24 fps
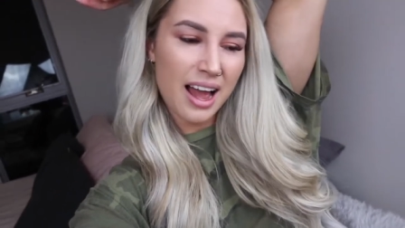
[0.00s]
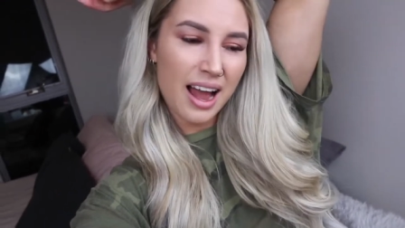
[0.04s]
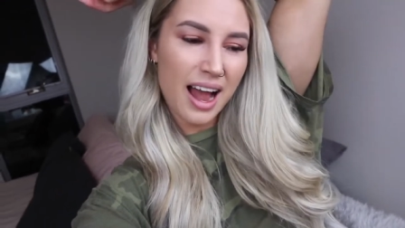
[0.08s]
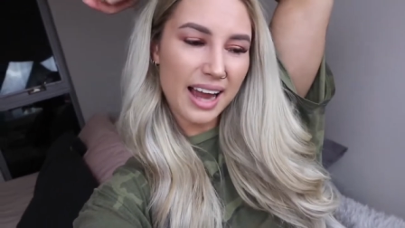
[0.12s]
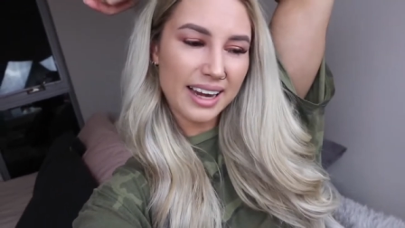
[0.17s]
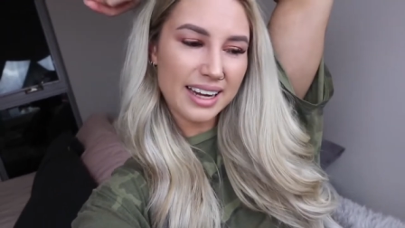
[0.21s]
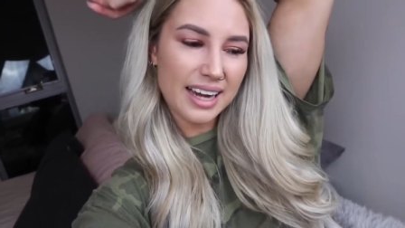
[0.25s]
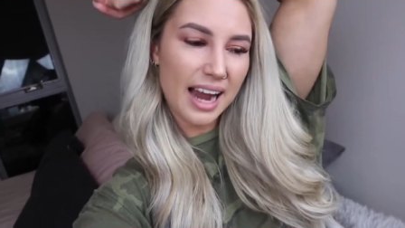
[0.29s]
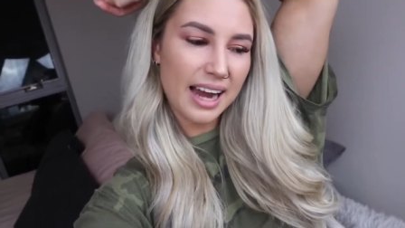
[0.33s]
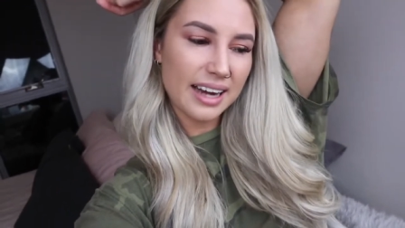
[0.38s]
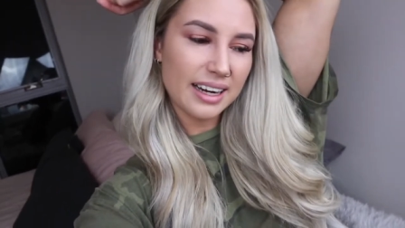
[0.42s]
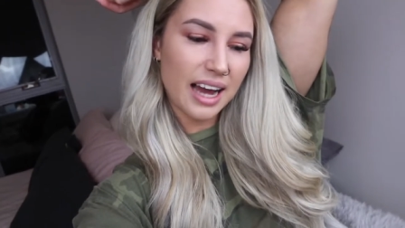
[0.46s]
I
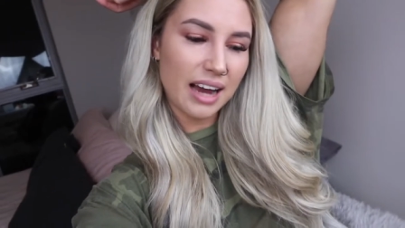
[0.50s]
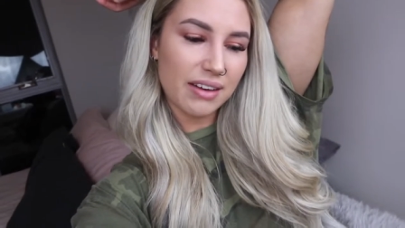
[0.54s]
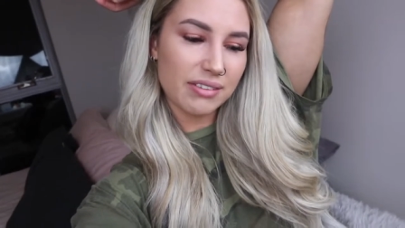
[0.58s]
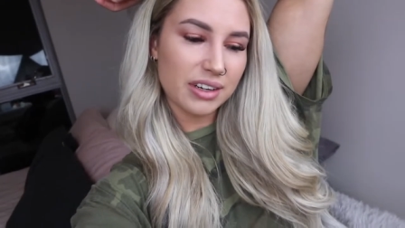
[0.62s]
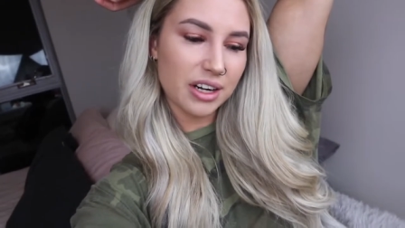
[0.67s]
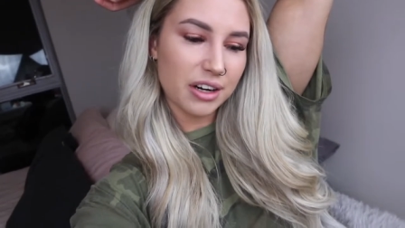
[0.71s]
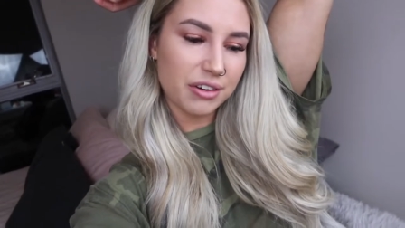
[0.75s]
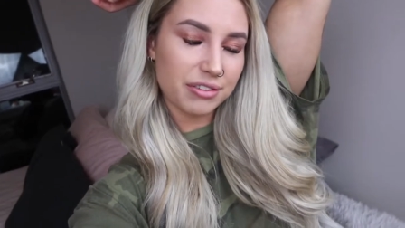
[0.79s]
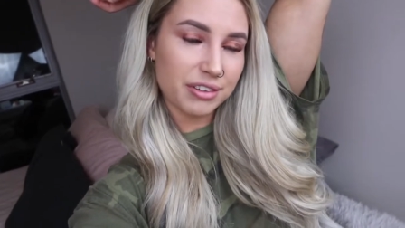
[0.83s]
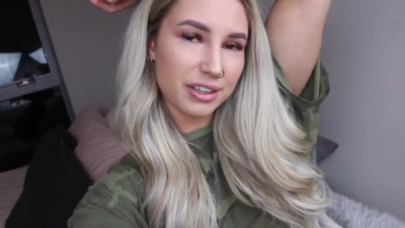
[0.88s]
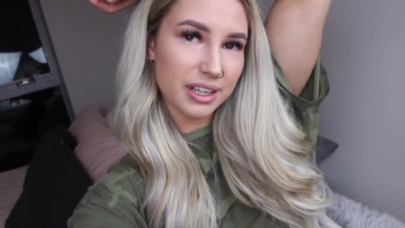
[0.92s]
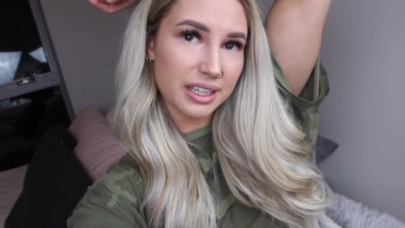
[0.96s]
kind of have an
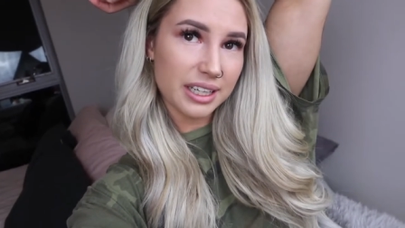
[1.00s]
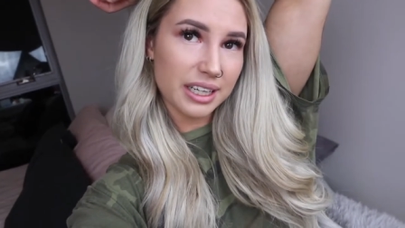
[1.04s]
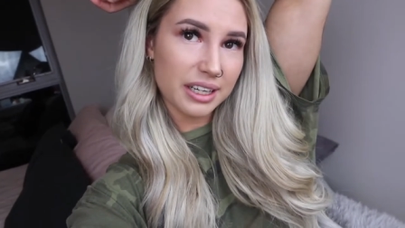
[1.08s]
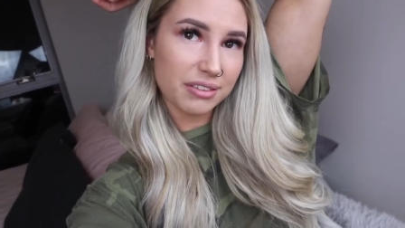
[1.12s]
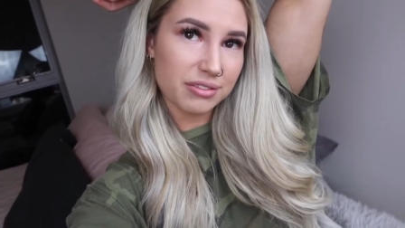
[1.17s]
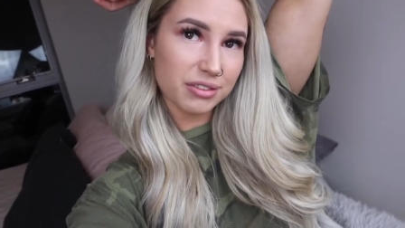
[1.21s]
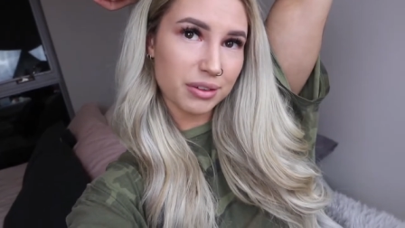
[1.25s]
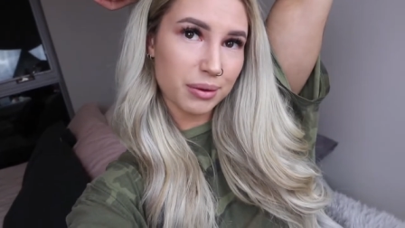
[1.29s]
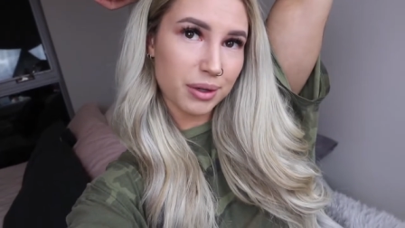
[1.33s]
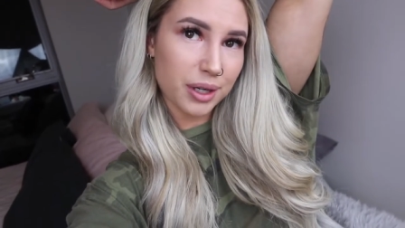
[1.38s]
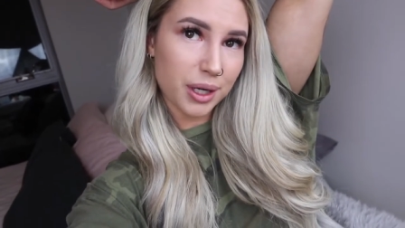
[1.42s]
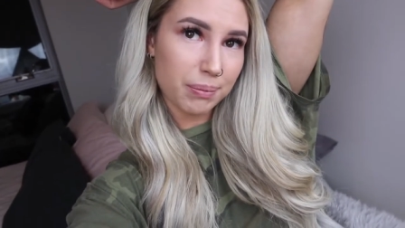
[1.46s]
outfit idea
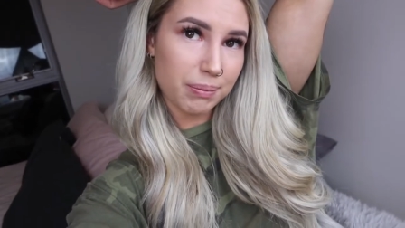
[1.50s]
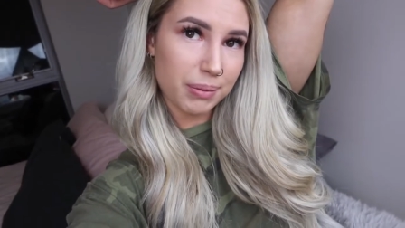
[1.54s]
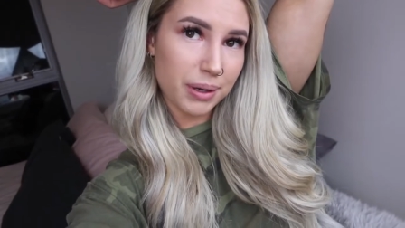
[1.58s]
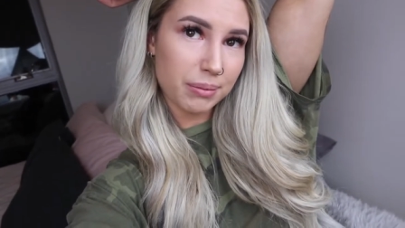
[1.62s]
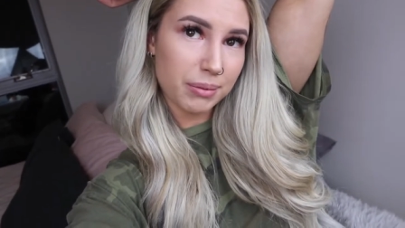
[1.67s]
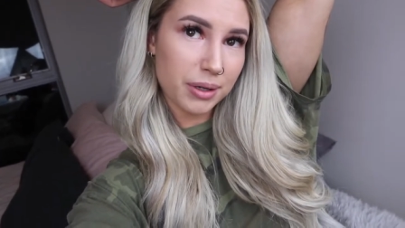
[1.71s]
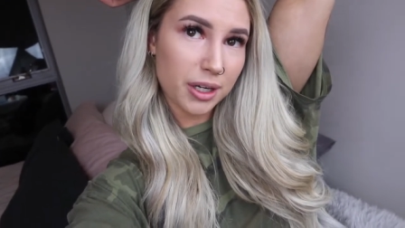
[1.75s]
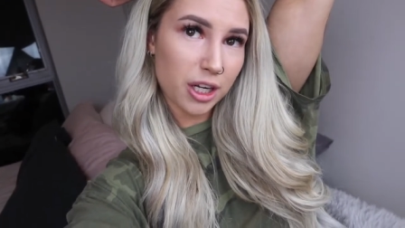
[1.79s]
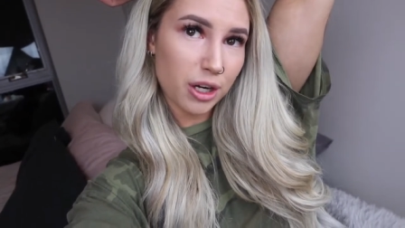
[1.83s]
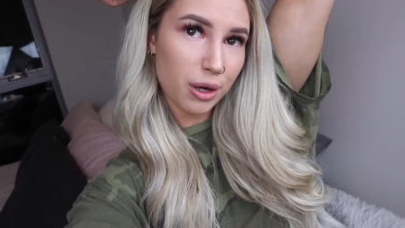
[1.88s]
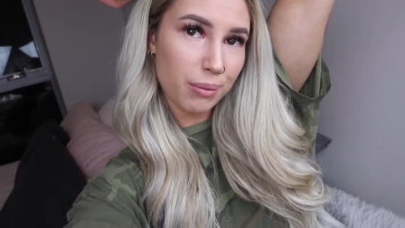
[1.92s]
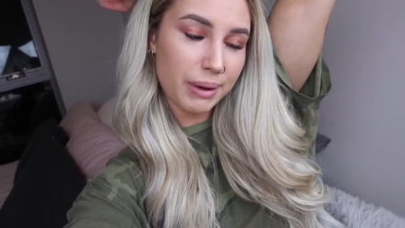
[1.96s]
for work, but I'm
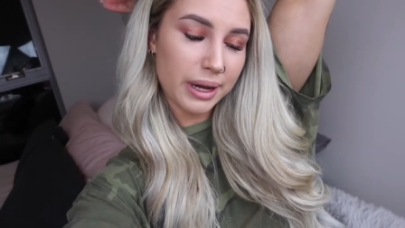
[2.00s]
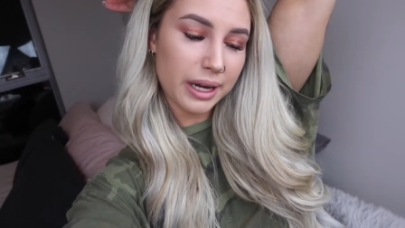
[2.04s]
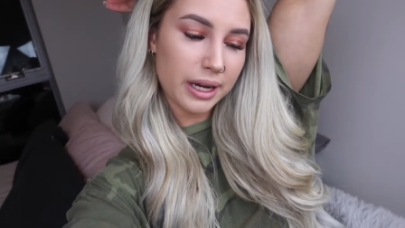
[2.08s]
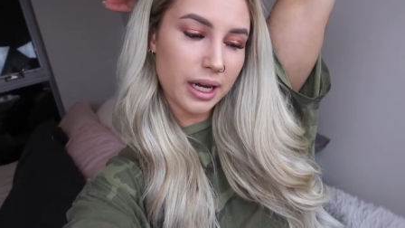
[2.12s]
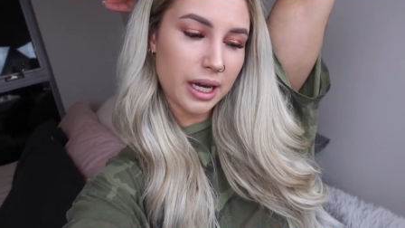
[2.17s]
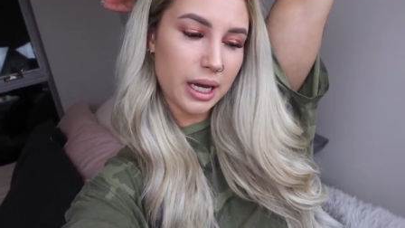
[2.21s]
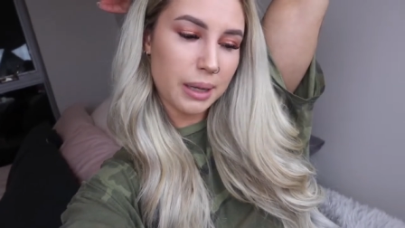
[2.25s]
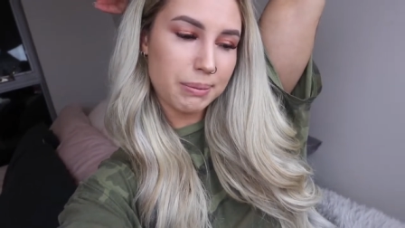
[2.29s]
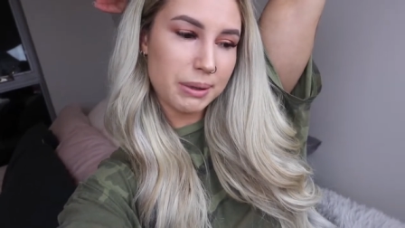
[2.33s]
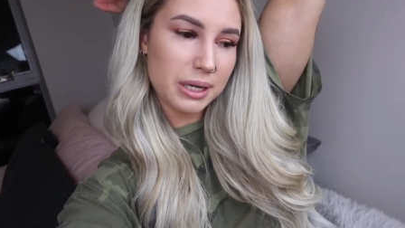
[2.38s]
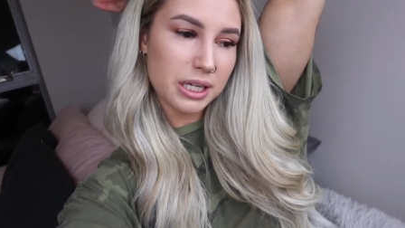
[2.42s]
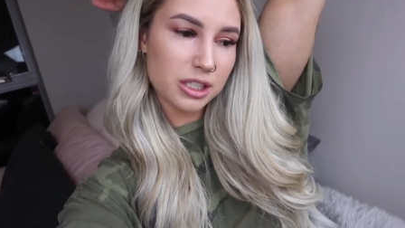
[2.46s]
going to go make
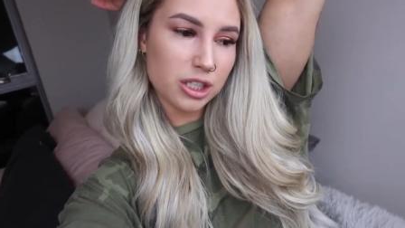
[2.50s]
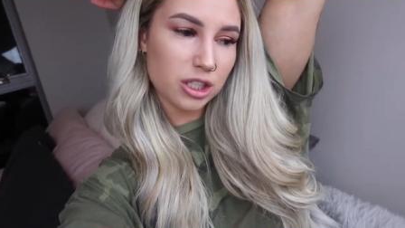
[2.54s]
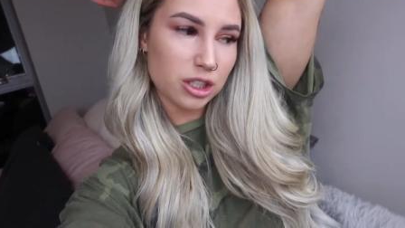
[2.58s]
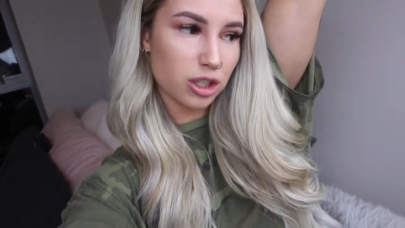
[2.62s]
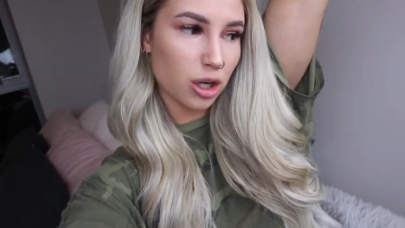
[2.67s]
a piece of